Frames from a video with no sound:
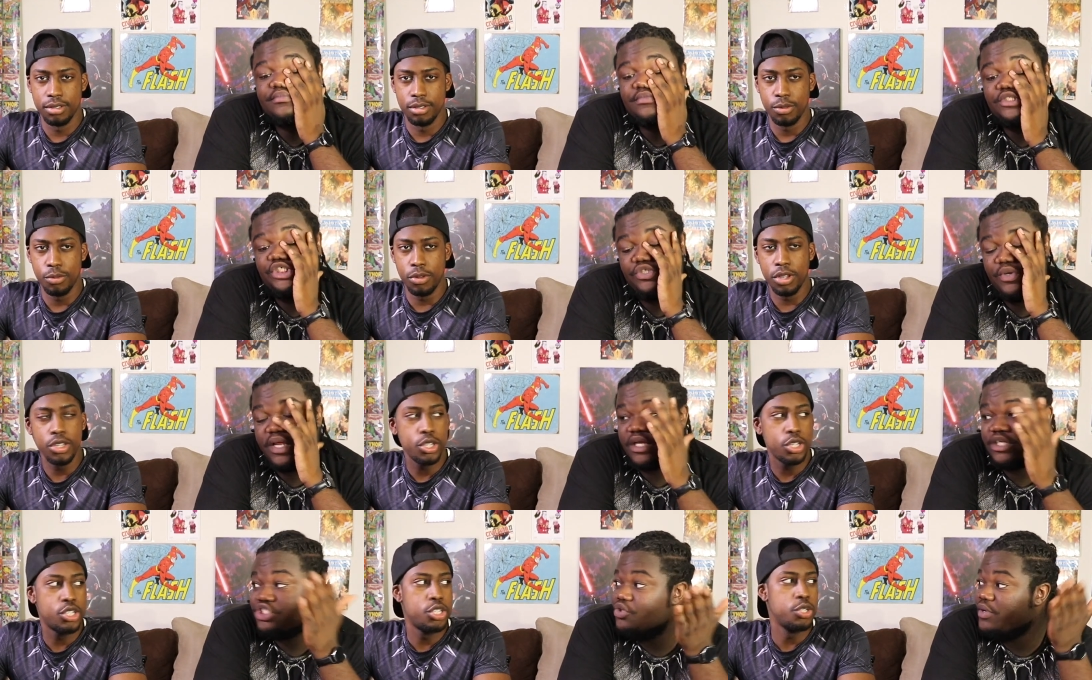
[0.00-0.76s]

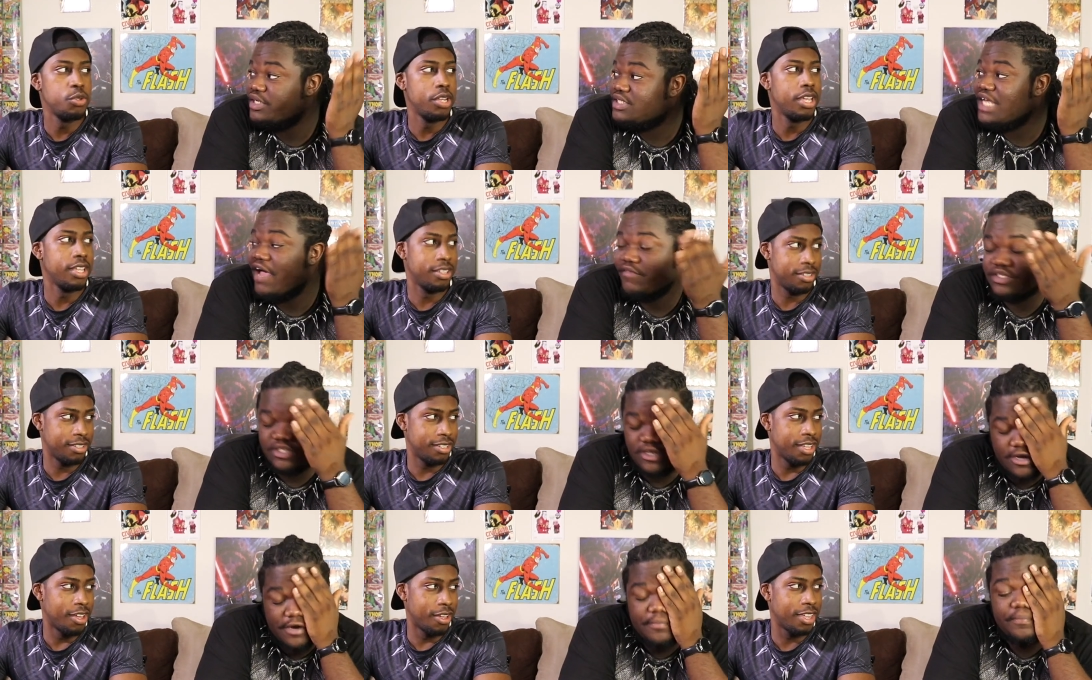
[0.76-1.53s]
Speaker 1: Shooting, shooting, shooting
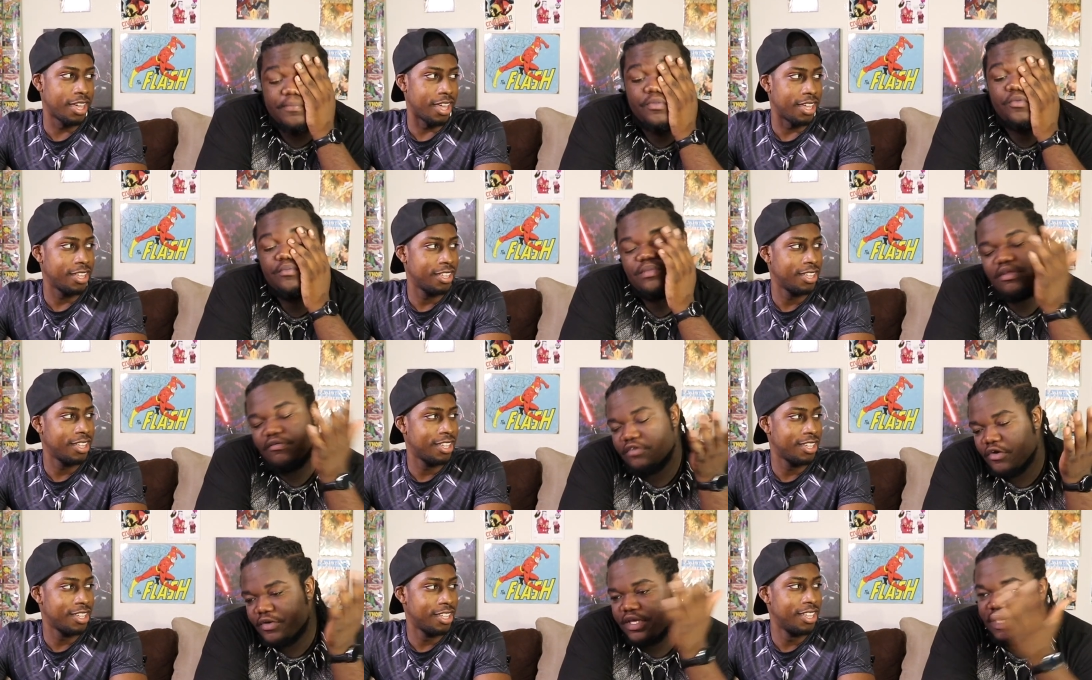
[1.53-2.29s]
Savitar. Okay.
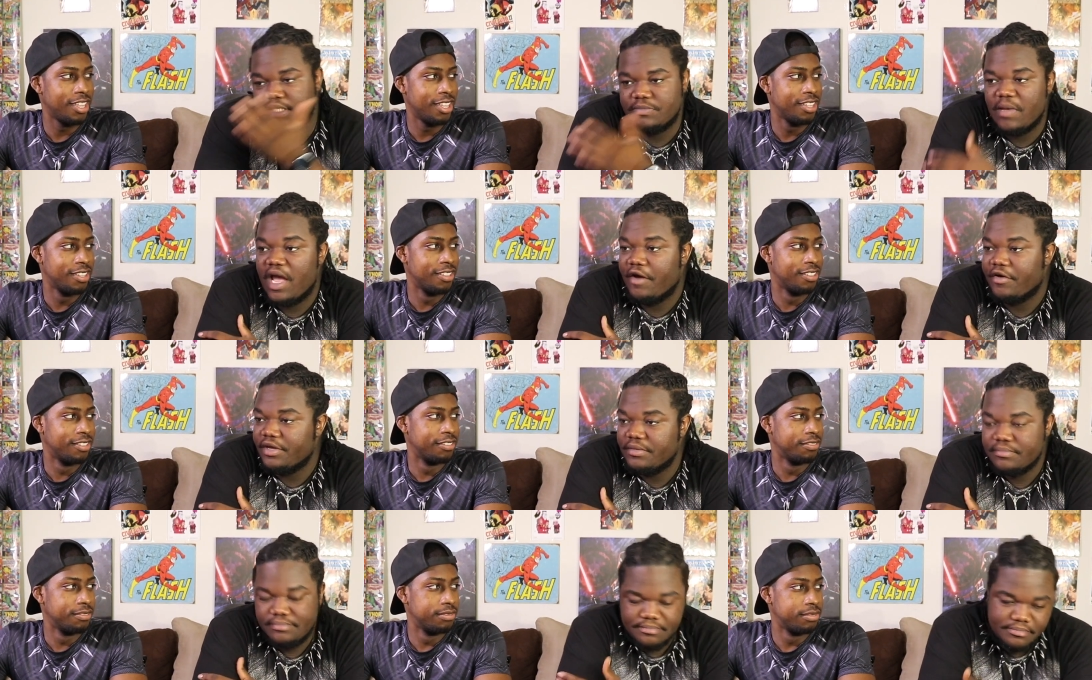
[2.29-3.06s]
Even though he is
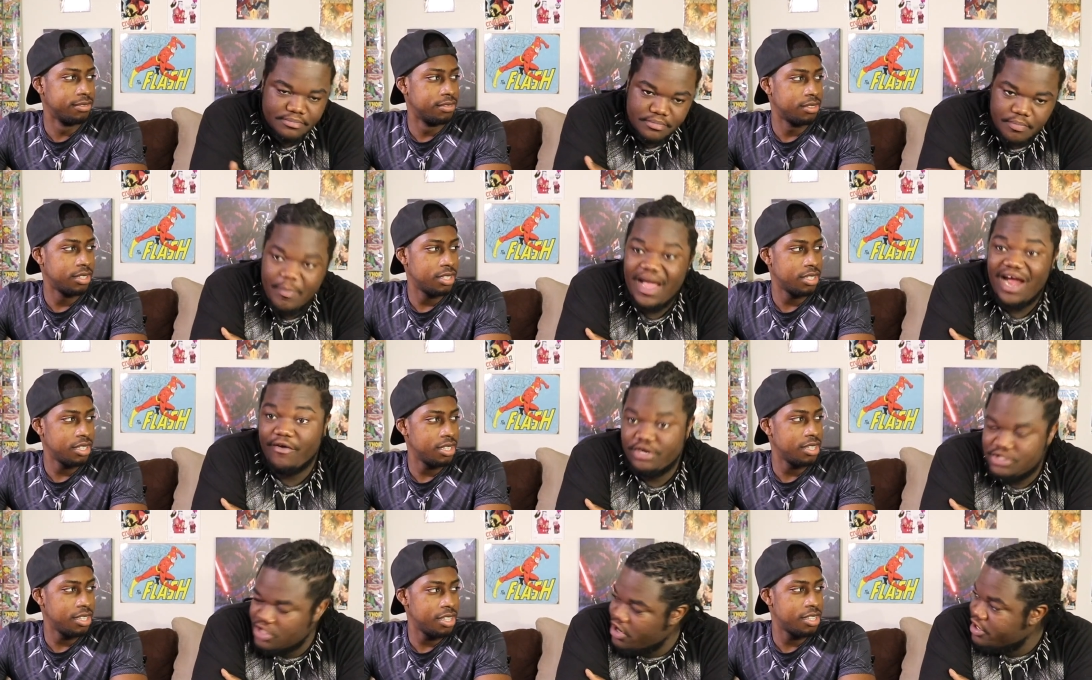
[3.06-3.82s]
Barry.
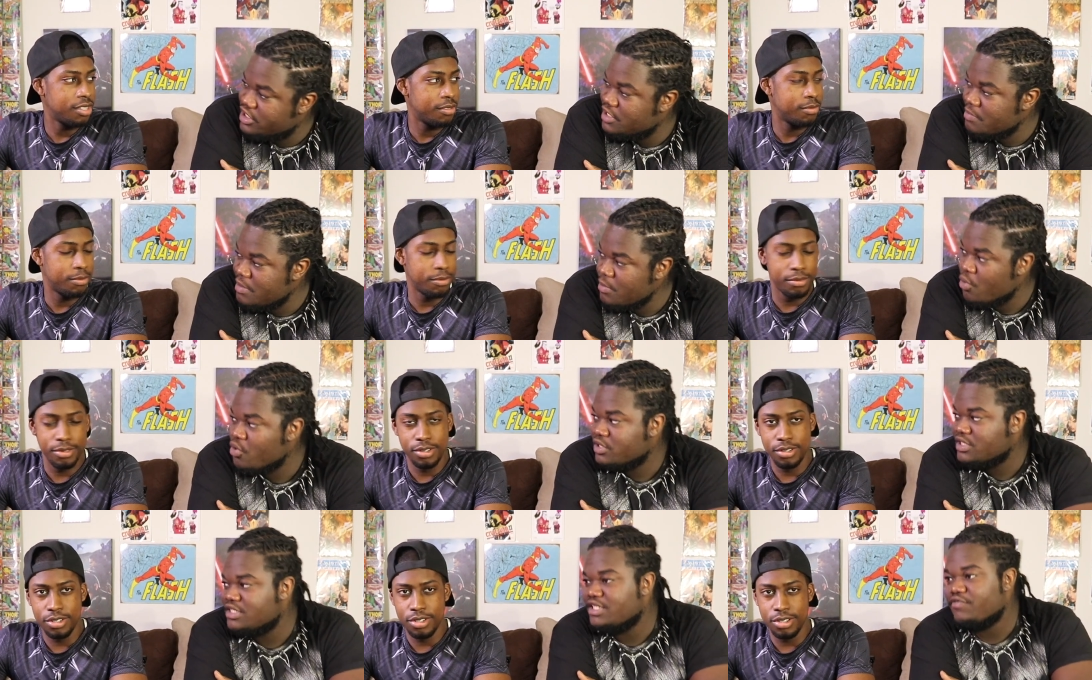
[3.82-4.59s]
Barry Tar to be
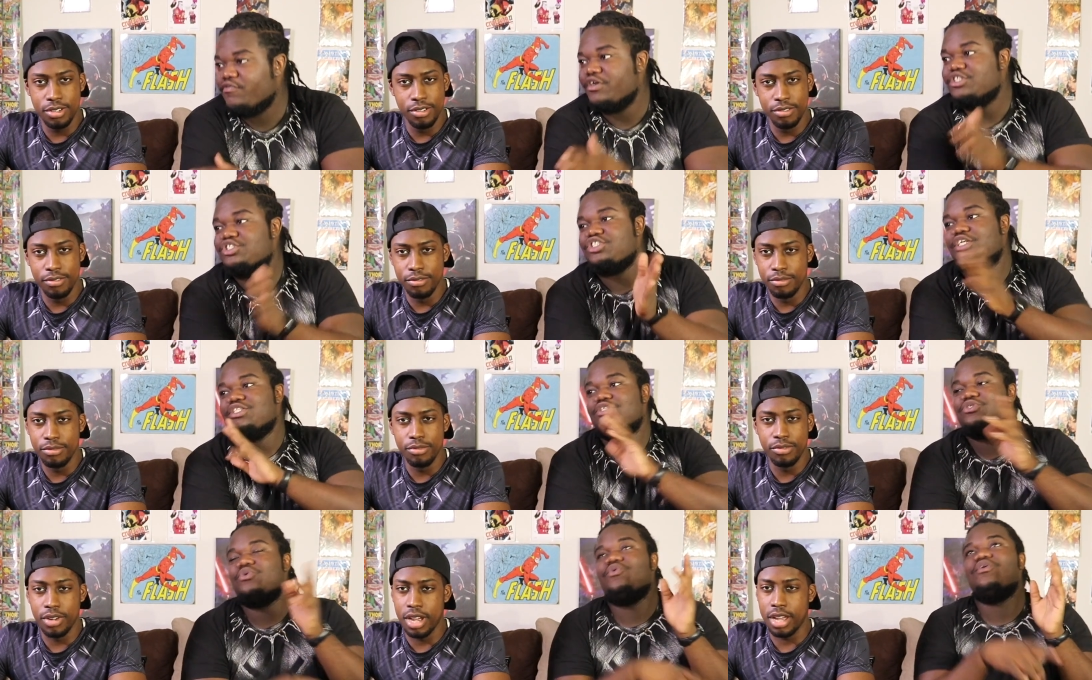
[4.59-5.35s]
more to differentiate
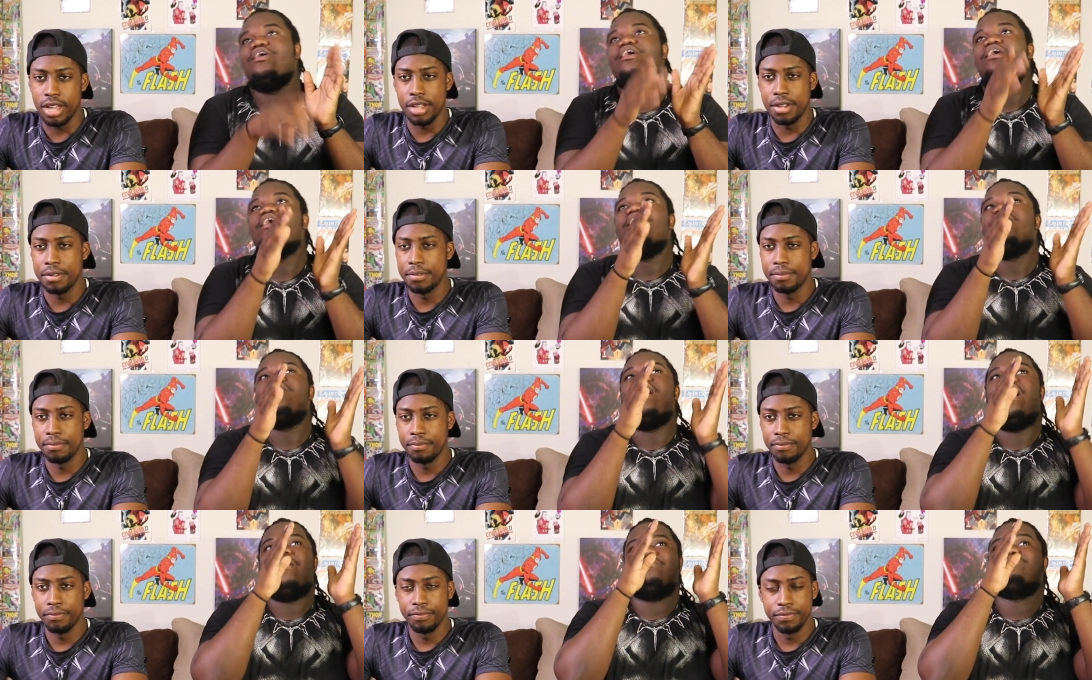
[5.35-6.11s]
the two. Right.
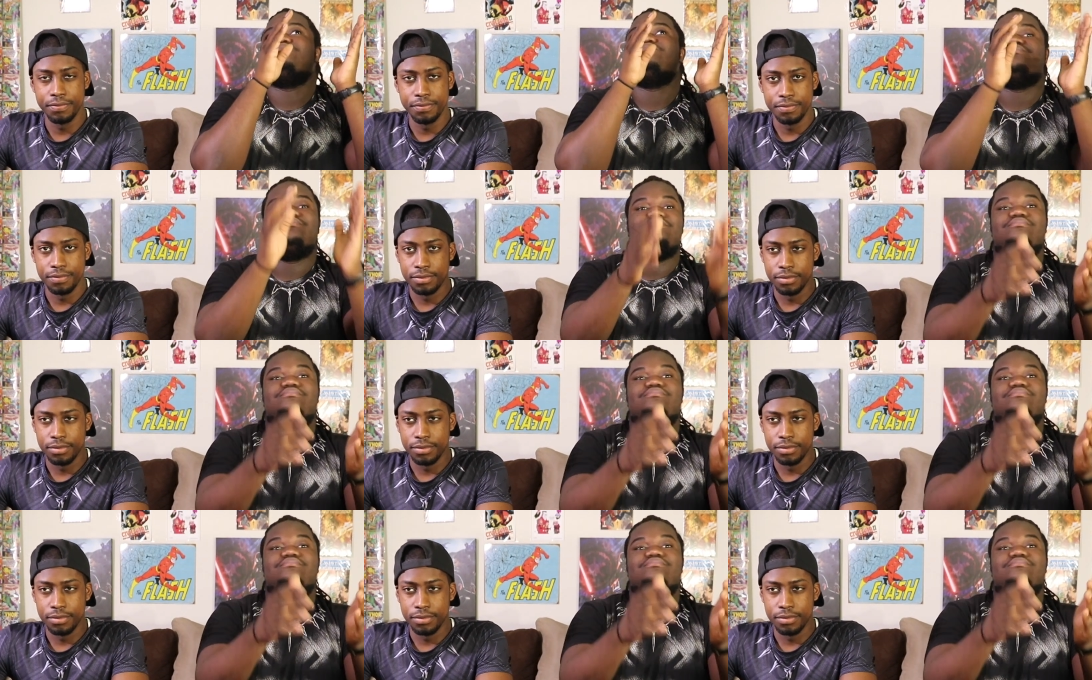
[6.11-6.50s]
Um,